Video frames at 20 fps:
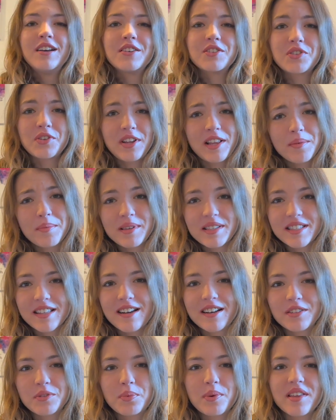So let me
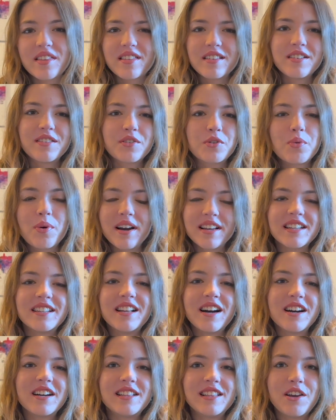start with quite an
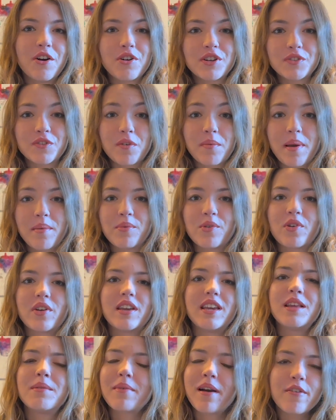early Oxford
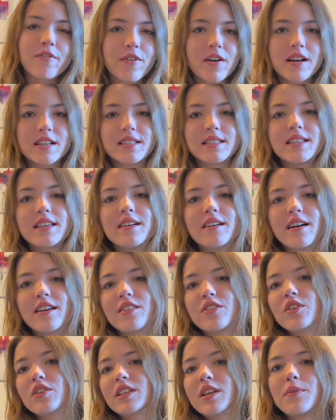memory. In my first year,
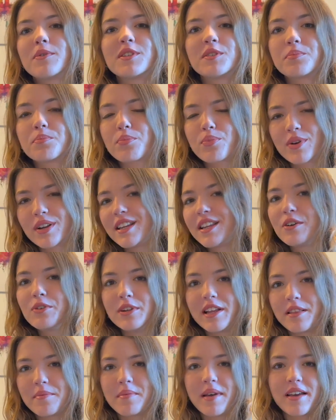I thought I was pretty
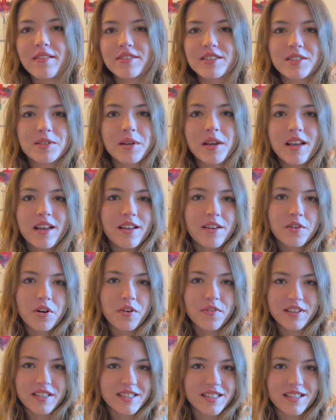good at maths.
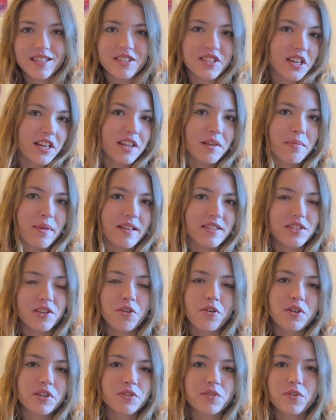Obviously, studying maths at
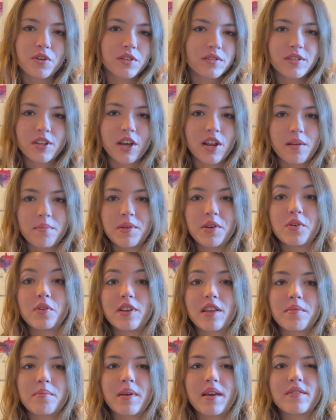Oxford, gotta be
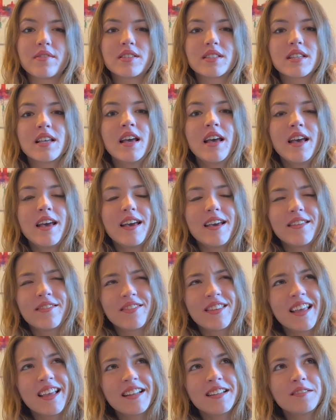good at maths.
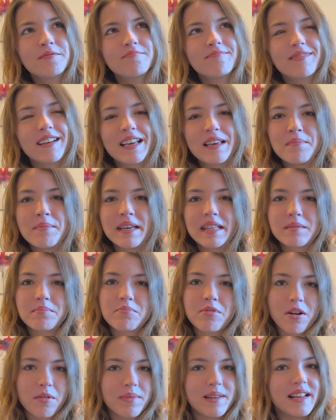And then I met
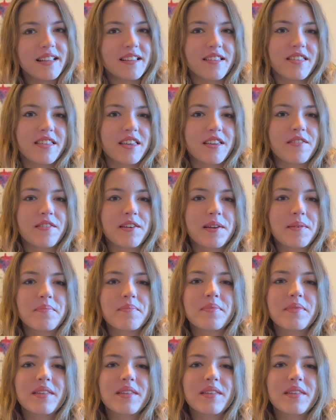probability theory.